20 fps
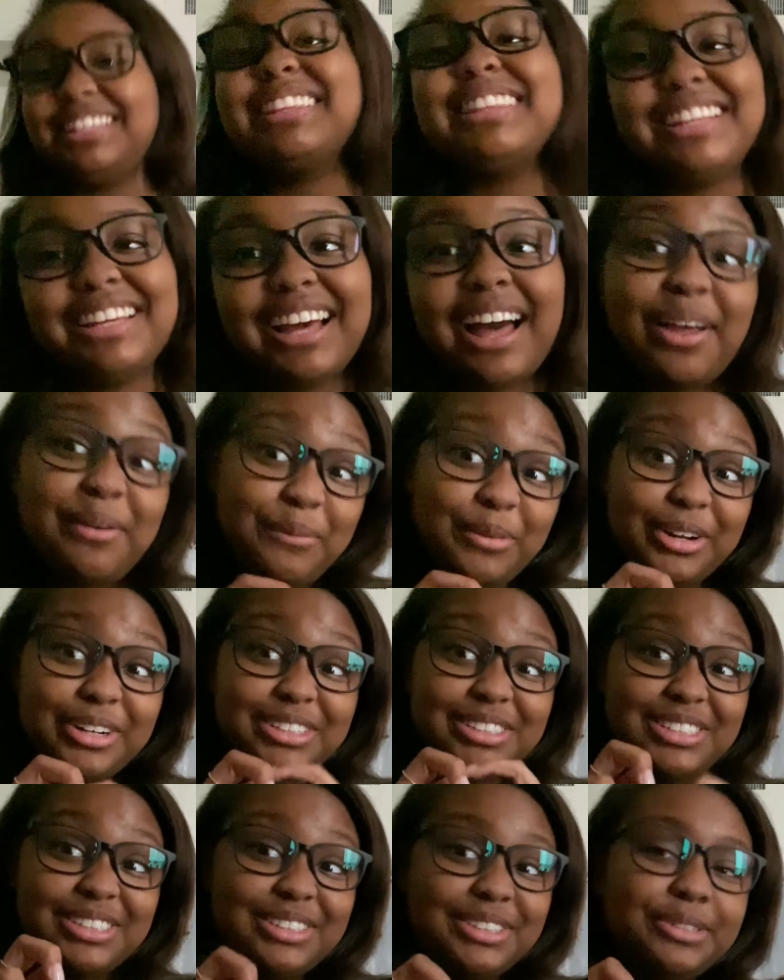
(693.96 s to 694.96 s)
thing I
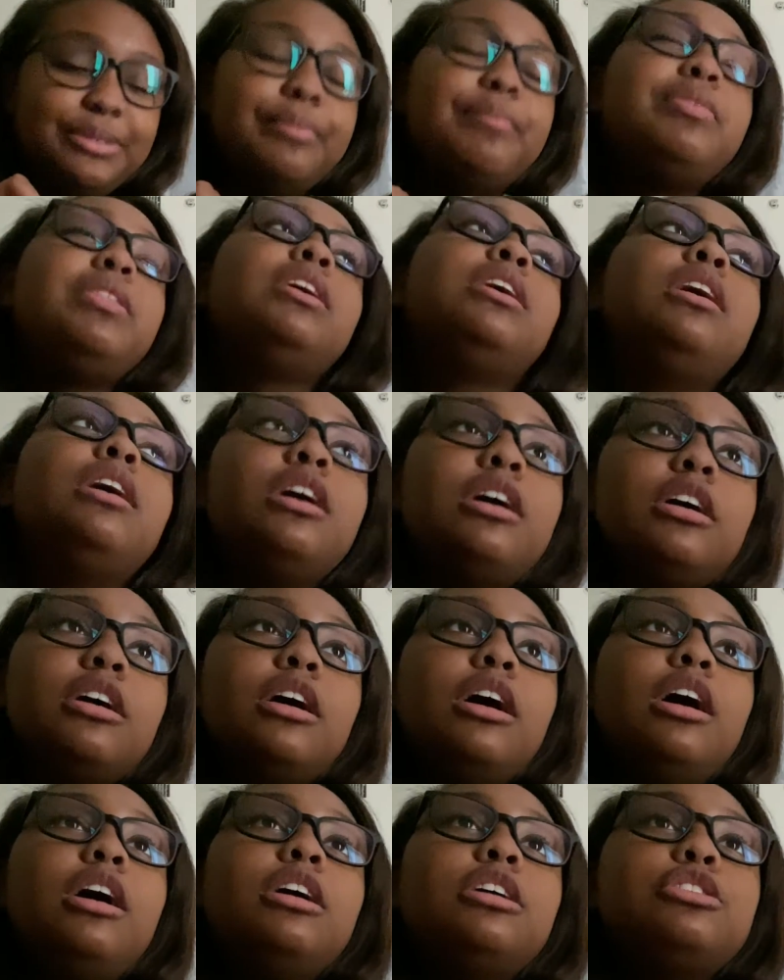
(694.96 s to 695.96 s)
wanted to do.
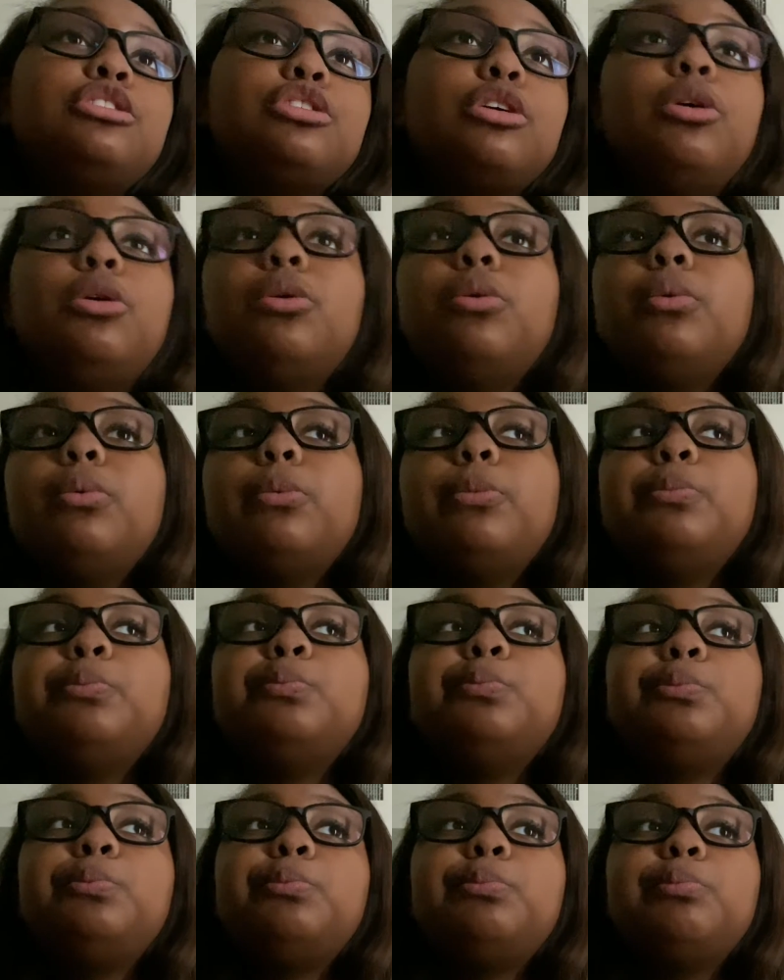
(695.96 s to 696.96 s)
So
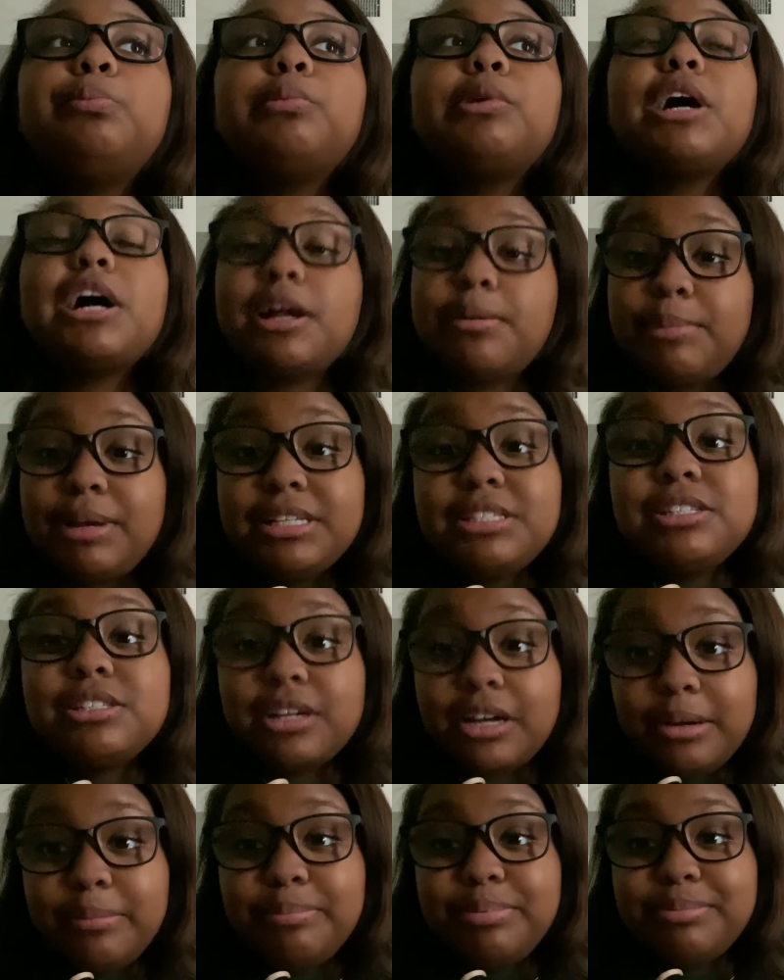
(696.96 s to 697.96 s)
I messed
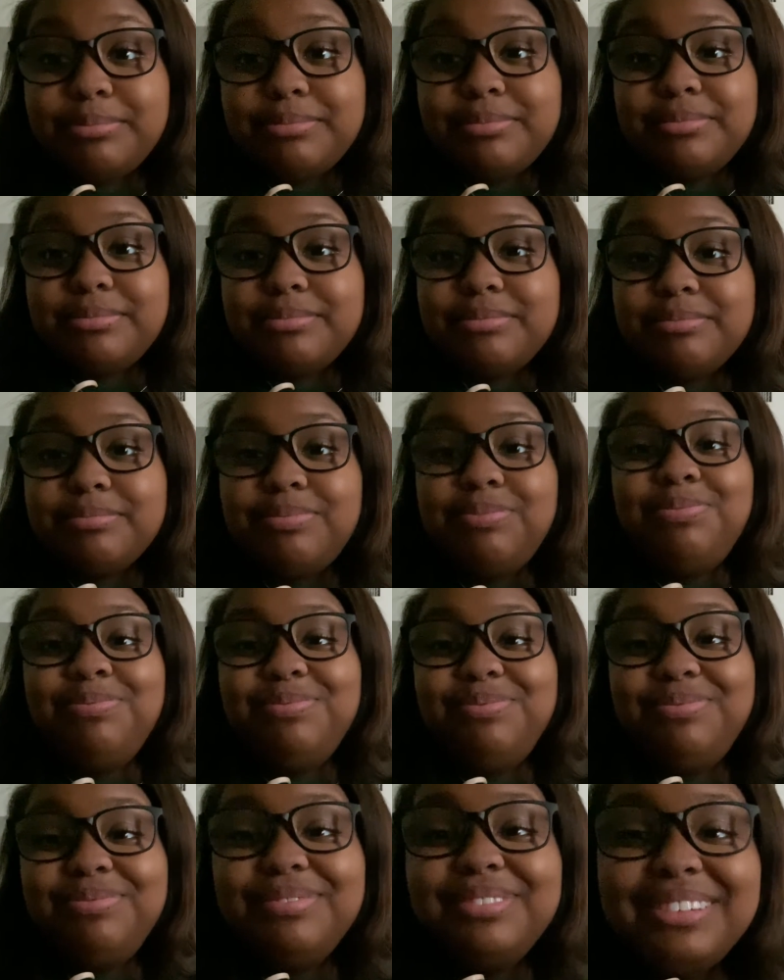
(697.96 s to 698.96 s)
up.
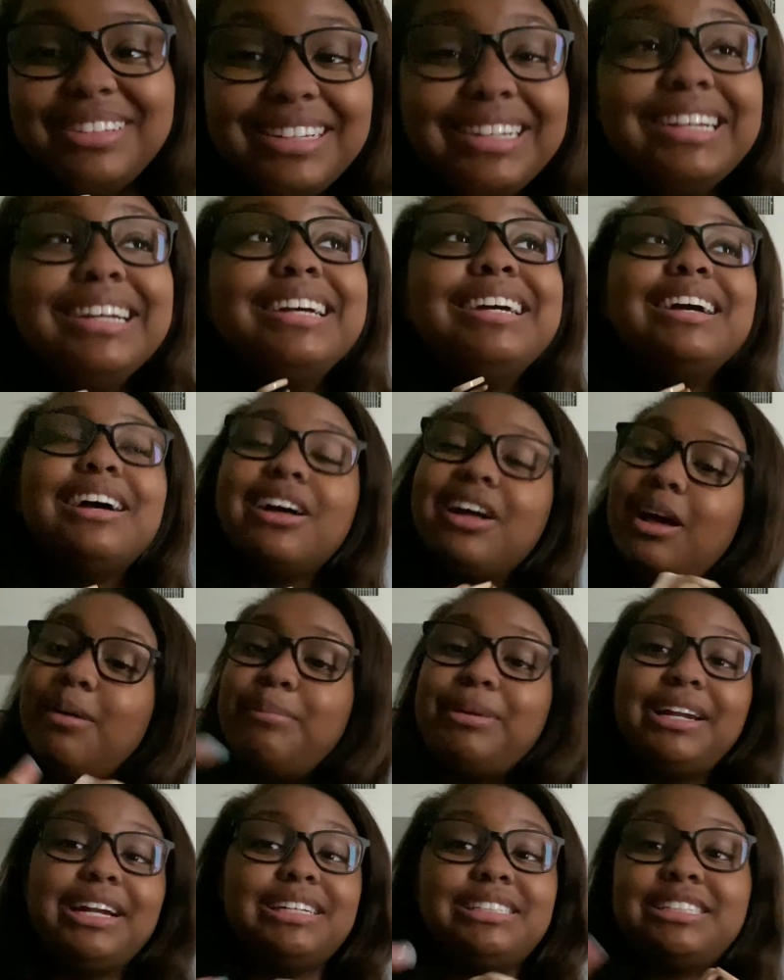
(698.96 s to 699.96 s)
I
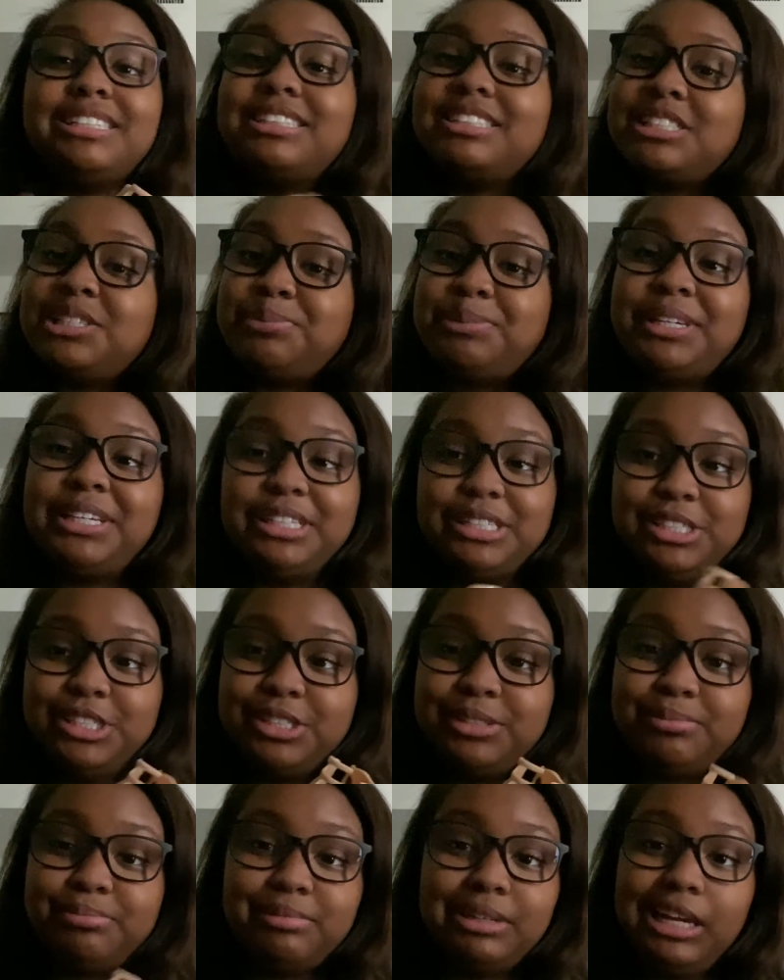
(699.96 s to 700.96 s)
mean, I did the
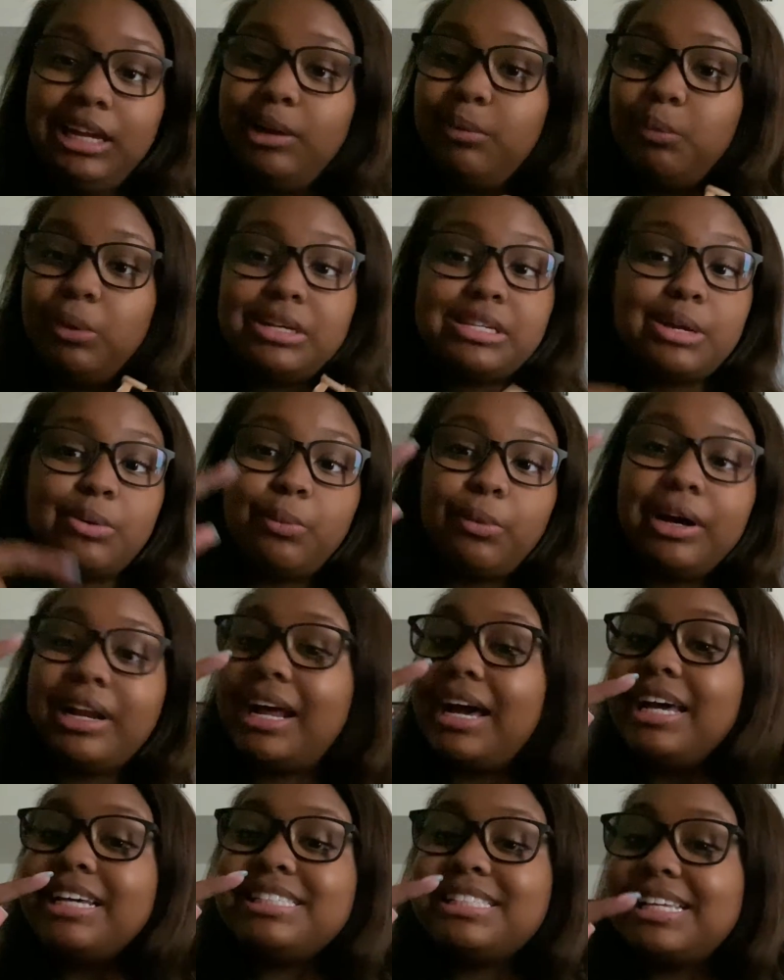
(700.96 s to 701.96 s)
speech. It wasn't what
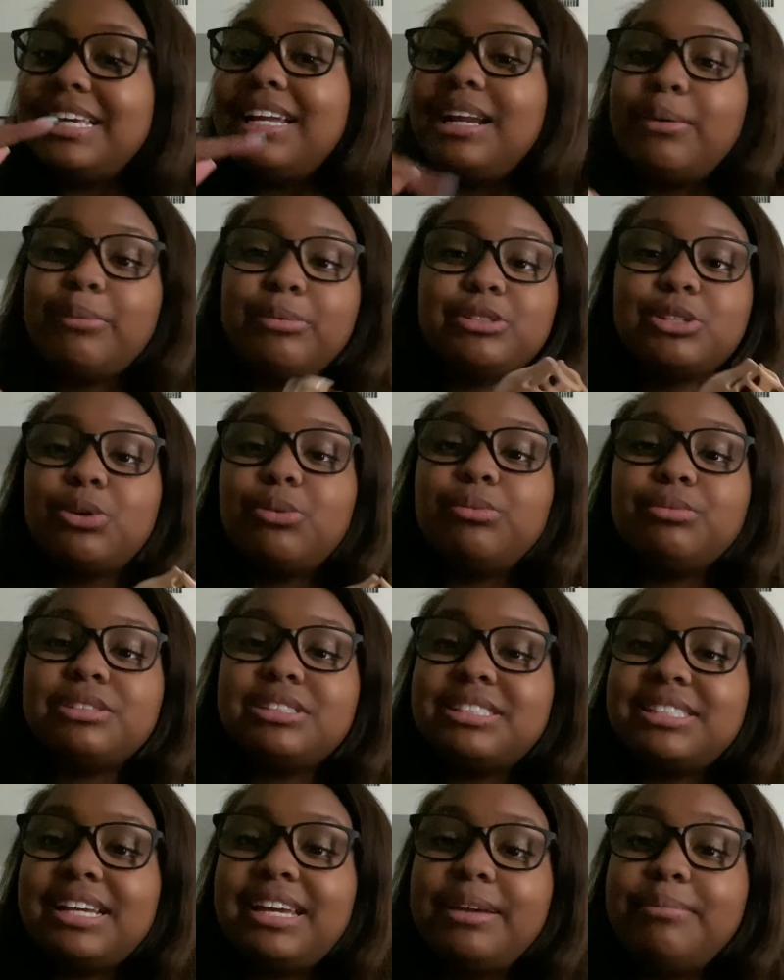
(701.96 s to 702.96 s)
I said I was going to
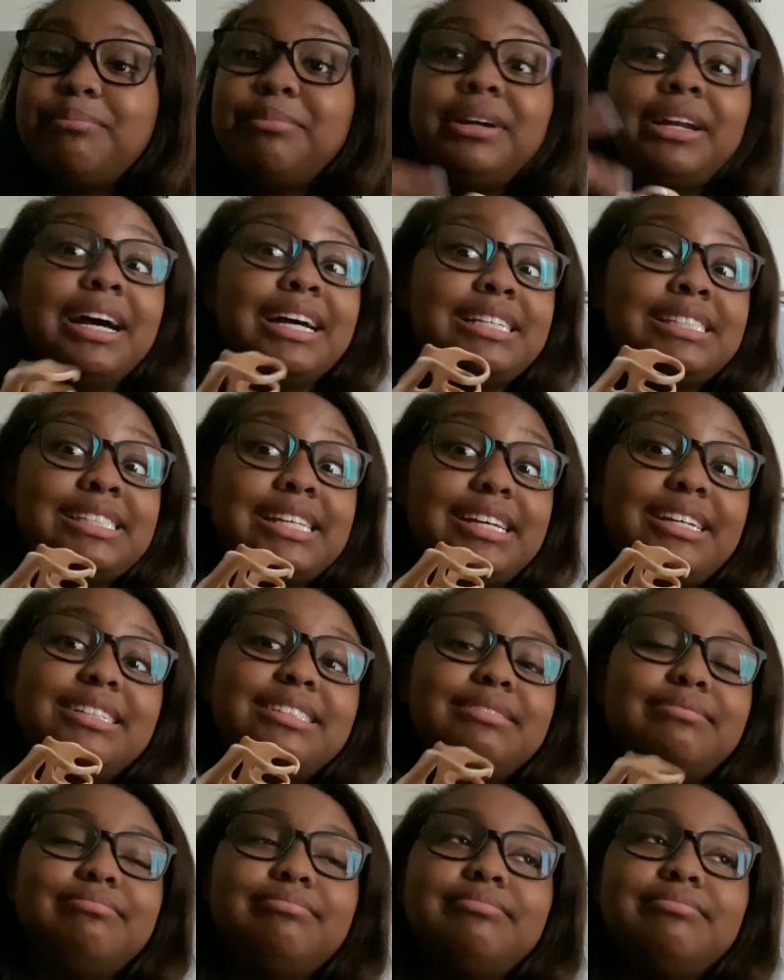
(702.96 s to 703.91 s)
say, but I said